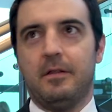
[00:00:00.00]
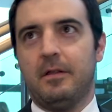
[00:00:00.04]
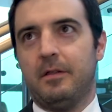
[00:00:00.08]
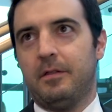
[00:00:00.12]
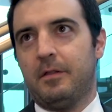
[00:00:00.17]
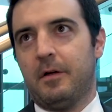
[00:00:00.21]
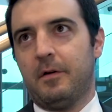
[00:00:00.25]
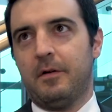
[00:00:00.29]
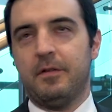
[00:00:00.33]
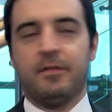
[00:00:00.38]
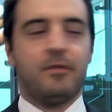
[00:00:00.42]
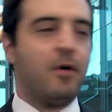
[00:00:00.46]

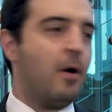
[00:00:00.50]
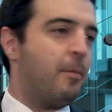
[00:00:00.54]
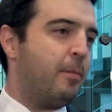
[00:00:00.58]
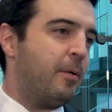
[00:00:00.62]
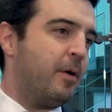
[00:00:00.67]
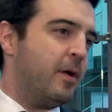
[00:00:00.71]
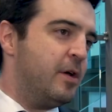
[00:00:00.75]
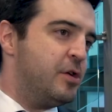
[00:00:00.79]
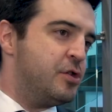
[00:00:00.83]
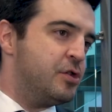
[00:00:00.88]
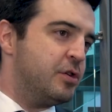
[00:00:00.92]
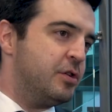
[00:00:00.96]
there is
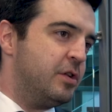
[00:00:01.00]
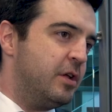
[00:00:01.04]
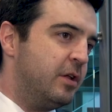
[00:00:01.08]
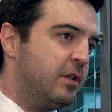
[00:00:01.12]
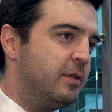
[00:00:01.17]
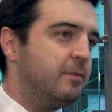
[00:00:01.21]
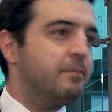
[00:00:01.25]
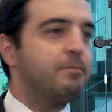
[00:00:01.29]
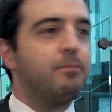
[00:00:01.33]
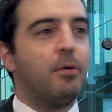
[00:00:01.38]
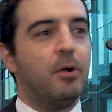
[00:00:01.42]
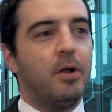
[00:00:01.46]
cooperation
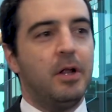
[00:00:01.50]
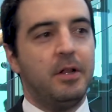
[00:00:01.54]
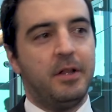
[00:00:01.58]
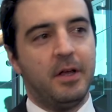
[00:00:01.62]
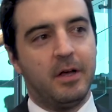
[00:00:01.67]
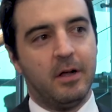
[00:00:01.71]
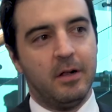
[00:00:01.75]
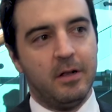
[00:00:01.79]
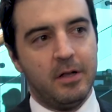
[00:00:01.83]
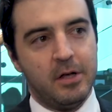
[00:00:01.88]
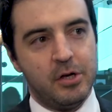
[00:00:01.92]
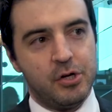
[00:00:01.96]
in
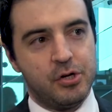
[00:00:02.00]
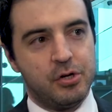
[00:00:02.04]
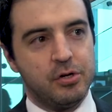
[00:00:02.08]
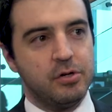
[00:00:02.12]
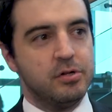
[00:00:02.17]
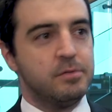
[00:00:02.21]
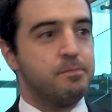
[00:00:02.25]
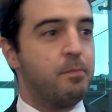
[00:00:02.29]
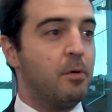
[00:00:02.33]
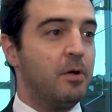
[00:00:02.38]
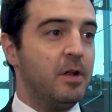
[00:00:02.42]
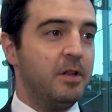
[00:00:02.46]
political
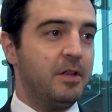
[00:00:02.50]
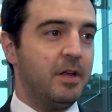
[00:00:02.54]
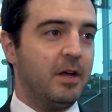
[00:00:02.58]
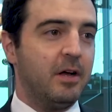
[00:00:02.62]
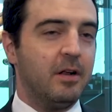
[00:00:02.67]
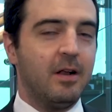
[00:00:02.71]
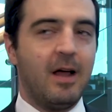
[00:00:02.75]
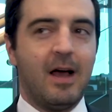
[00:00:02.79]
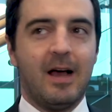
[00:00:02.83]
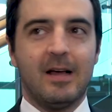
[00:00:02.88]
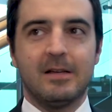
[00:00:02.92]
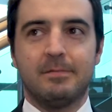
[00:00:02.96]
issues,
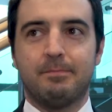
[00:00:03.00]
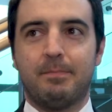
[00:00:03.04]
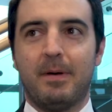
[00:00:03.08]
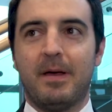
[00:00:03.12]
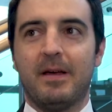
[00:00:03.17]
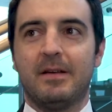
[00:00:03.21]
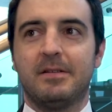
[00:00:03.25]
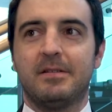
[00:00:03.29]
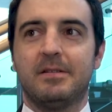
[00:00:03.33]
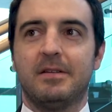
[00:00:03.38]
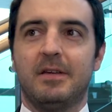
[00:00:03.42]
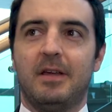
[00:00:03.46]
political
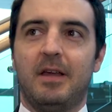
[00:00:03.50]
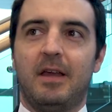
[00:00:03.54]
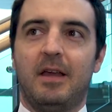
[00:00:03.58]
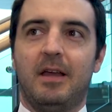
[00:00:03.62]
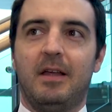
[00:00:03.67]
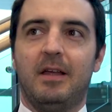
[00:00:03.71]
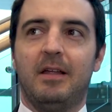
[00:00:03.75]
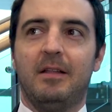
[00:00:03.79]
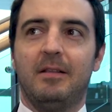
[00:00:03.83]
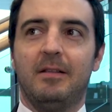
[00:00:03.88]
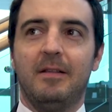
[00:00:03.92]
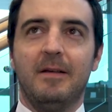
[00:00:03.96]
aspects,
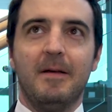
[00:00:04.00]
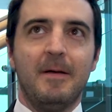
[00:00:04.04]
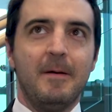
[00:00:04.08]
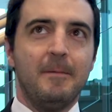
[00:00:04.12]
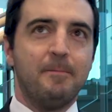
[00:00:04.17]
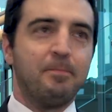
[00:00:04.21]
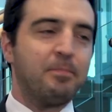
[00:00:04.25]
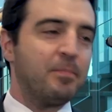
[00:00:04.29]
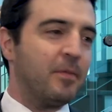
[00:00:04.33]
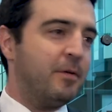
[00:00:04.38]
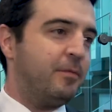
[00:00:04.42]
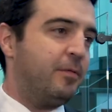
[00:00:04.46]
in
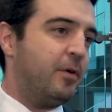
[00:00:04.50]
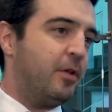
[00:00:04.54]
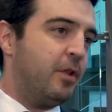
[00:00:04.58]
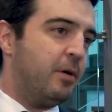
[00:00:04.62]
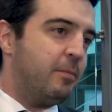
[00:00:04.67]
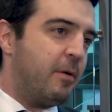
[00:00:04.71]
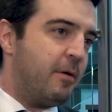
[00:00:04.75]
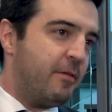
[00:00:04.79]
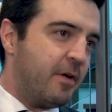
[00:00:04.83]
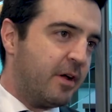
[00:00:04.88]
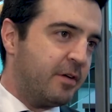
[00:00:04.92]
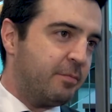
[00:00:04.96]

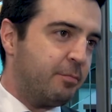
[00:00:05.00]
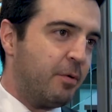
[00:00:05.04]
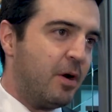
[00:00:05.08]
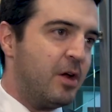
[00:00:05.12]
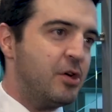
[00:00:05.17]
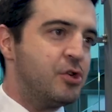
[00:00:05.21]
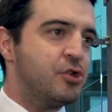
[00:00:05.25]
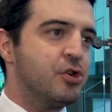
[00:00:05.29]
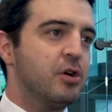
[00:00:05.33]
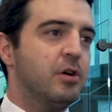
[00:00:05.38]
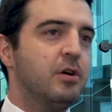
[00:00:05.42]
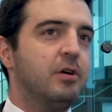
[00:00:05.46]
freedom of
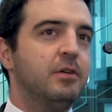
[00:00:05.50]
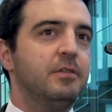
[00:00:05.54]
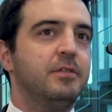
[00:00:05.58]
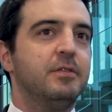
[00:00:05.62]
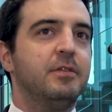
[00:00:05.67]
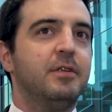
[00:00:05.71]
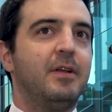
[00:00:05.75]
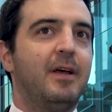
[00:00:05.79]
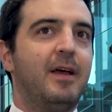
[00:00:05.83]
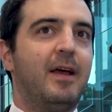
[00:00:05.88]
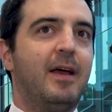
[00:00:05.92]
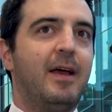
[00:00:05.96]
expression,
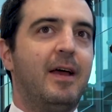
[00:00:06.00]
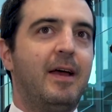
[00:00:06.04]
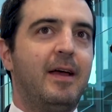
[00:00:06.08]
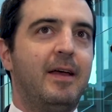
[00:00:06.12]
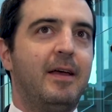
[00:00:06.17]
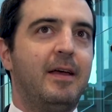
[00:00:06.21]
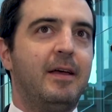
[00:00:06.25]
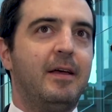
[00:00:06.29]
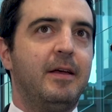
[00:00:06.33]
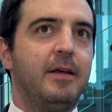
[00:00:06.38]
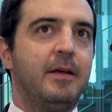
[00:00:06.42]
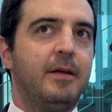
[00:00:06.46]

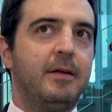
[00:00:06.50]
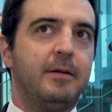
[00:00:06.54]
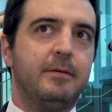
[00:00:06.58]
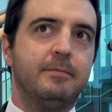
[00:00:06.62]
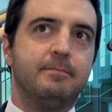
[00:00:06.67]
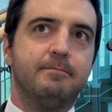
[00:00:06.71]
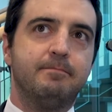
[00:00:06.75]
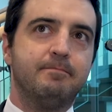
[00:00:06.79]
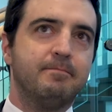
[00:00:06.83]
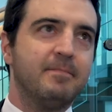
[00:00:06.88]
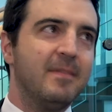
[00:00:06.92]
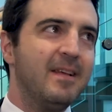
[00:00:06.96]
and
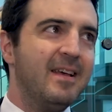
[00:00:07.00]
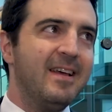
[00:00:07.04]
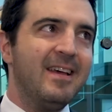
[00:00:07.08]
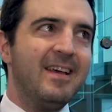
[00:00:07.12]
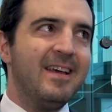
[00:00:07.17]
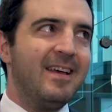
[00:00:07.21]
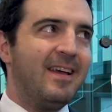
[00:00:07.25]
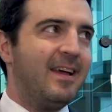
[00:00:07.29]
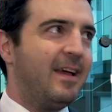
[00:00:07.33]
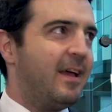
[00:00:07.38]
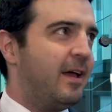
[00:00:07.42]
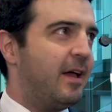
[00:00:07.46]

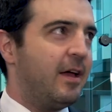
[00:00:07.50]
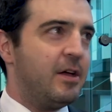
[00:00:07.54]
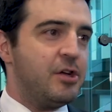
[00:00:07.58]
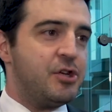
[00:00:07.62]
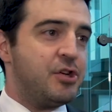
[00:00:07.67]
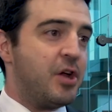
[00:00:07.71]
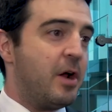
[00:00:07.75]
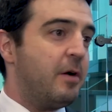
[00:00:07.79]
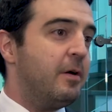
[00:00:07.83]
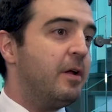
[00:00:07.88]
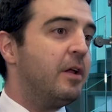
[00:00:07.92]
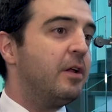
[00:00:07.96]
Uh,
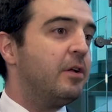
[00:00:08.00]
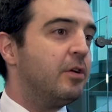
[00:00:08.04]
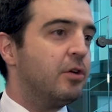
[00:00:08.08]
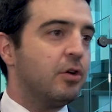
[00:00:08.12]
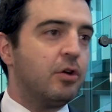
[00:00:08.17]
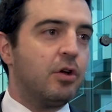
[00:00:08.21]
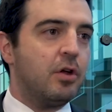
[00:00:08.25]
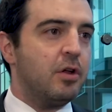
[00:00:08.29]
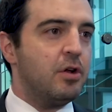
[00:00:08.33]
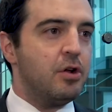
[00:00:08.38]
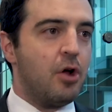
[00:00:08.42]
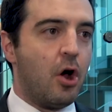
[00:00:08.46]
sharing
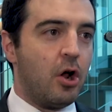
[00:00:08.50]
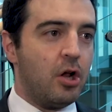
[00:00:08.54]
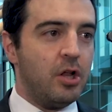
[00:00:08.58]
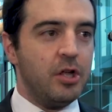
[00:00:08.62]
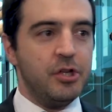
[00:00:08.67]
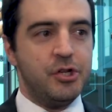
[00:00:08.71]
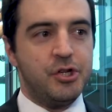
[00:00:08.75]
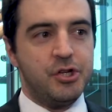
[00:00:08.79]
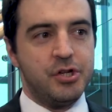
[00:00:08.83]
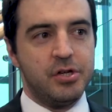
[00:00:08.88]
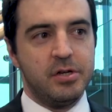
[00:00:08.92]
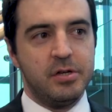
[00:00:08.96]

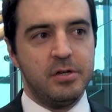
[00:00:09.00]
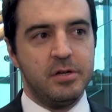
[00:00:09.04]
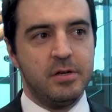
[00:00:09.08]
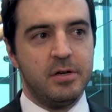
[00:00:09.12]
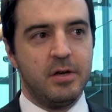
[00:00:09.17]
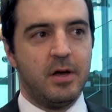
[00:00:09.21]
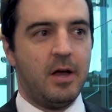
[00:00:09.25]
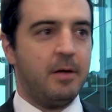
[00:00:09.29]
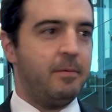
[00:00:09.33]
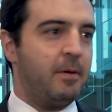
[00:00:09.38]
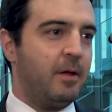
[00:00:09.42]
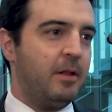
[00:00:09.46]
knowledge.
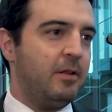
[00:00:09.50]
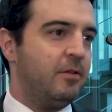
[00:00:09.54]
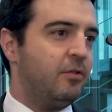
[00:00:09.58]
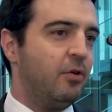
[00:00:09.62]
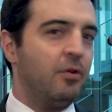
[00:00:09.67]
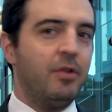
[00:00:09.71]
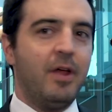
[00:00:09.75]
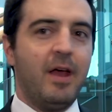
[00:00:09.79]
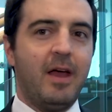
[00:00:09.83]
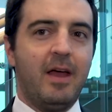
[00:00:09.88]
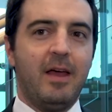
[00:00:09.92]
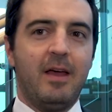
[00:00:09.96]
I mean,
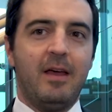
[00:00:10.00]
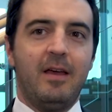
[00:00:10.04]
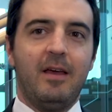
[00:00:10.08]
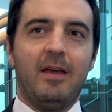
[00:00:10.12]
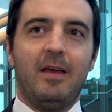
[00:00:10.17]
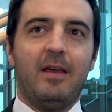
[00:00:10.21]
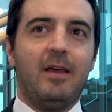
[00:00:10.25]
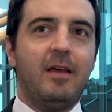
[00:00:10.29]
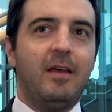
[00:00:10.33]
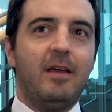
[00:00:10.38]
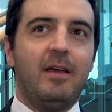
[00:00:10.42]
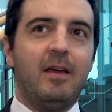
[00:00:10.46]

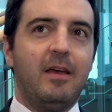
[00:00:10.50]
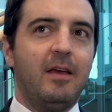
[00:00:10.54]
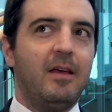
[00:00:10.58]
today